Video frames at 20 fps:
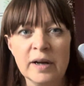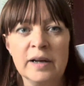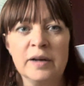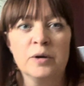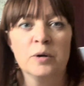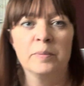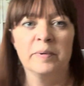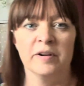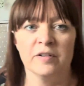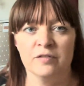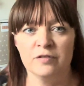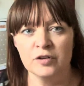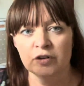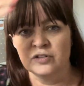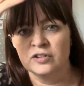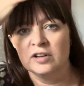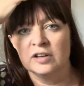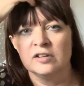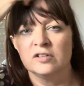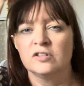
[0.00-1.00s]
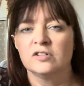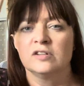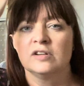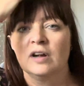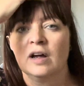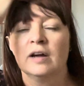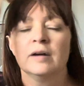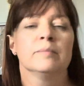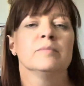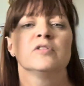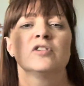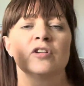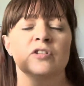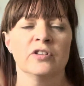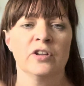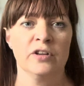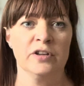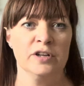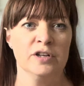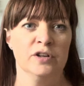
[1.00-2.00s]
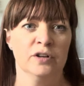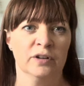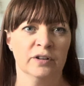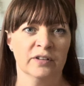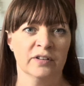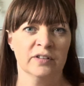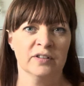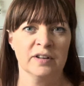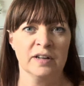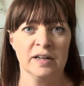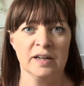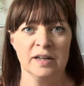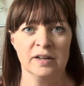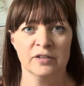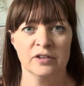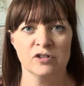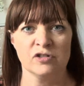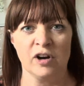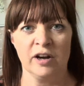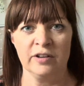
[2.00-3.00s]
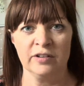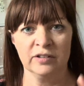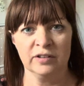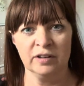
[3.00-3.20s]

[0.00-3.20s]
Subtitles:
little bit of footage, just so that you can see the dress